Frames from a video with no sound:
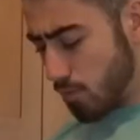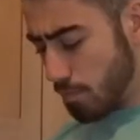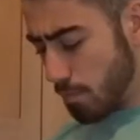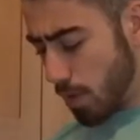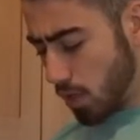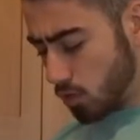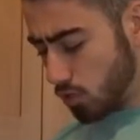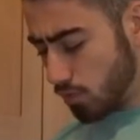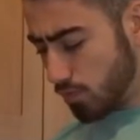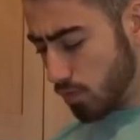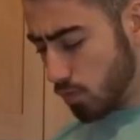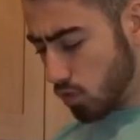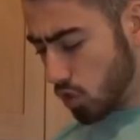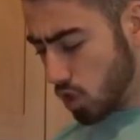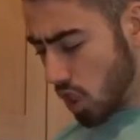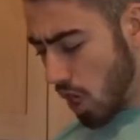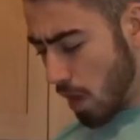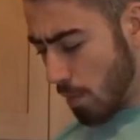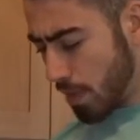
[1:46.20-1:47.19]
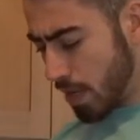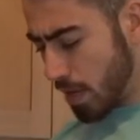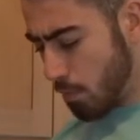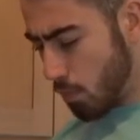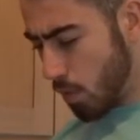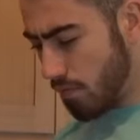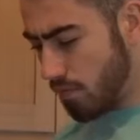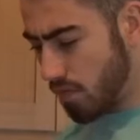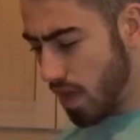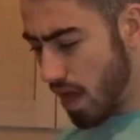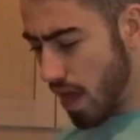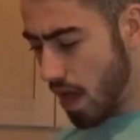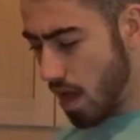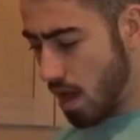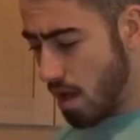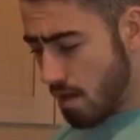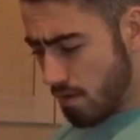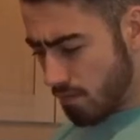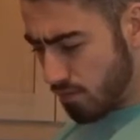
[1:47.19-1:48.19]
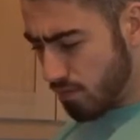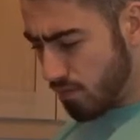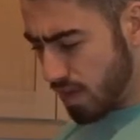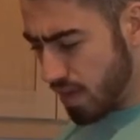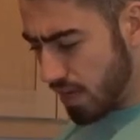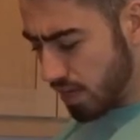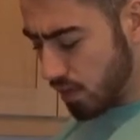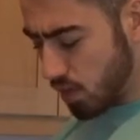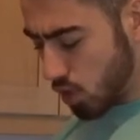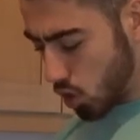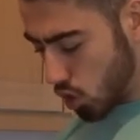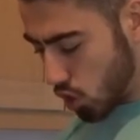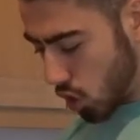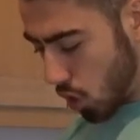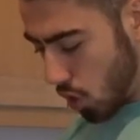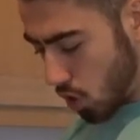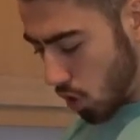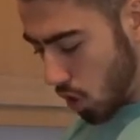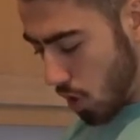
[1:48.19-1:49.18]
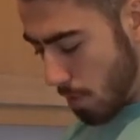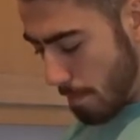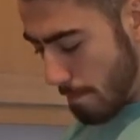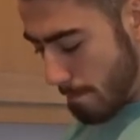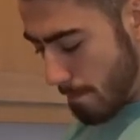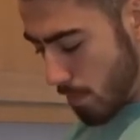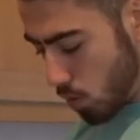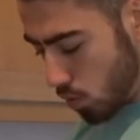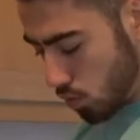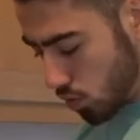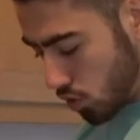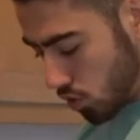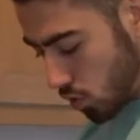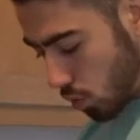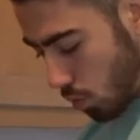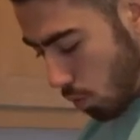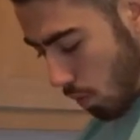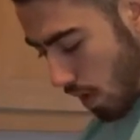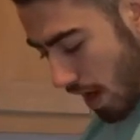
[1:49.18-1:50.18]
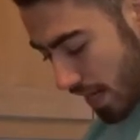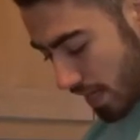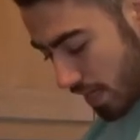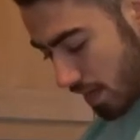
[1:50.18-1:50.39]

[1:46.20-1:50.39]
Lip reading: from Mousse Foods, coming in with that vegan chocolate mousse. Whack